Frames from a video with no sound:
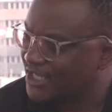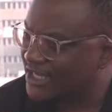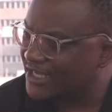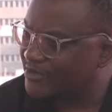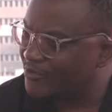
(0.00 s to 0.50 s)

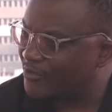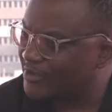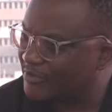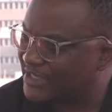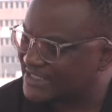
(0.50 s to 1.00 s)
Like,
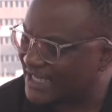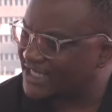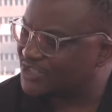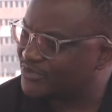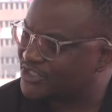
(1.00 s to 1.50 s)
what has that
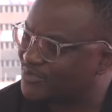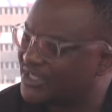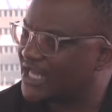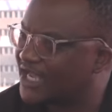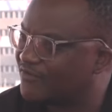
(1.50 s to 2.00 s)
experience
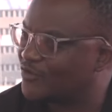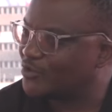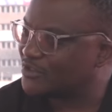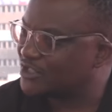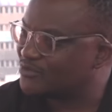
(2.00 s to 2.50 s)
been like for
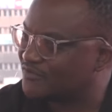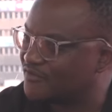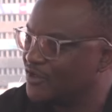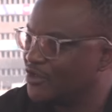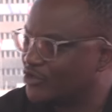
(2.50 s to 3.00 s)
you in terms of
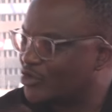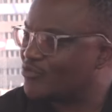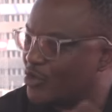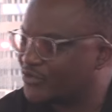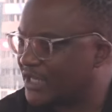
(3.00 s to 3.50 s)
your
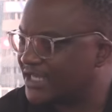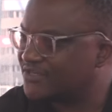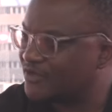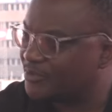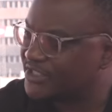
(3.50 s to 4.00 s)
growth and
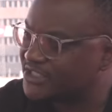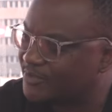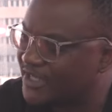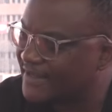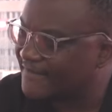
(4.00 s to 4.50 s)
development as a player?